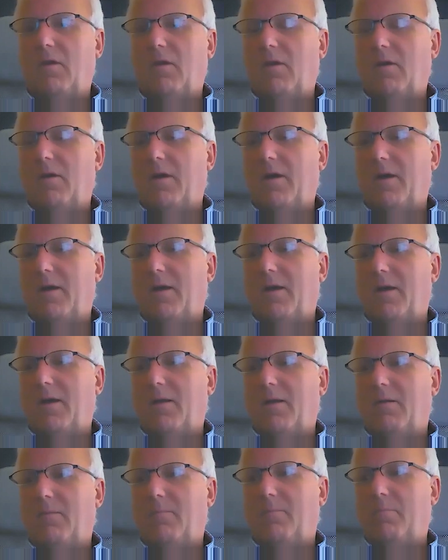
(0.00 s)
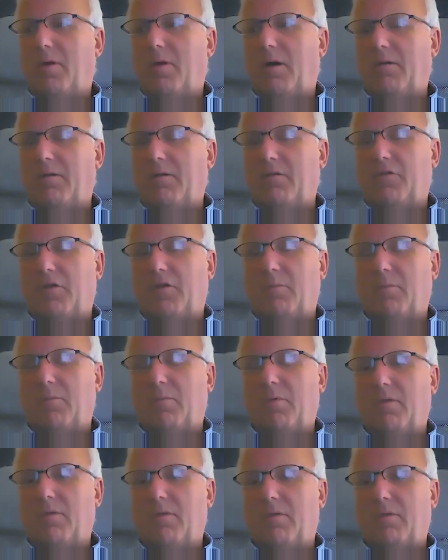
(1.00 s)
in partnership
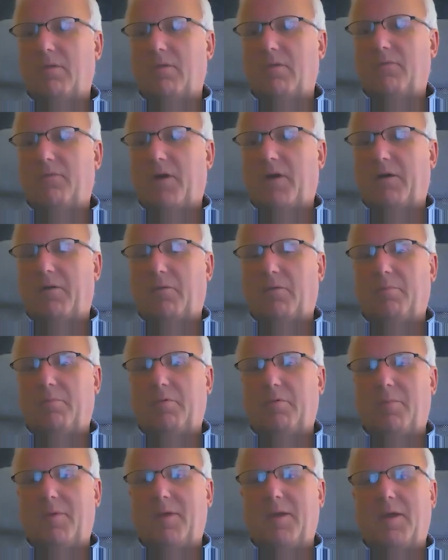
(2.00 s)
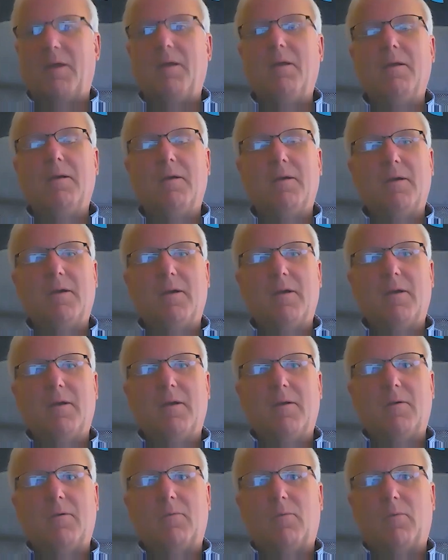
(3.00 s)
with Farrell Pomini,
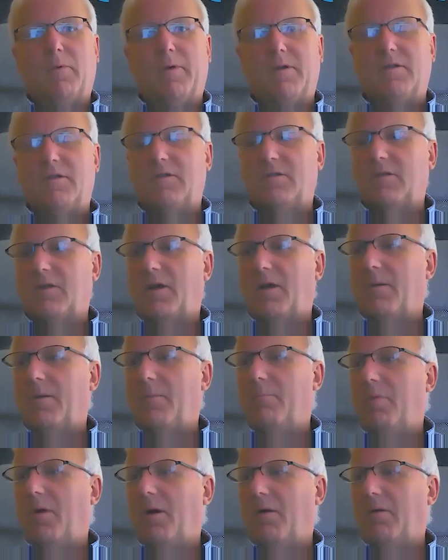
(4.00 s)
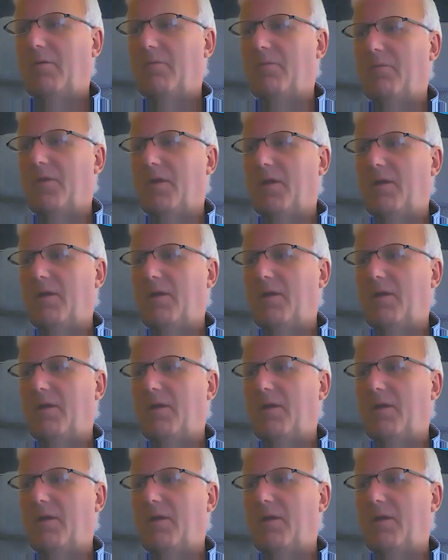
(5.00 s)
which is part of the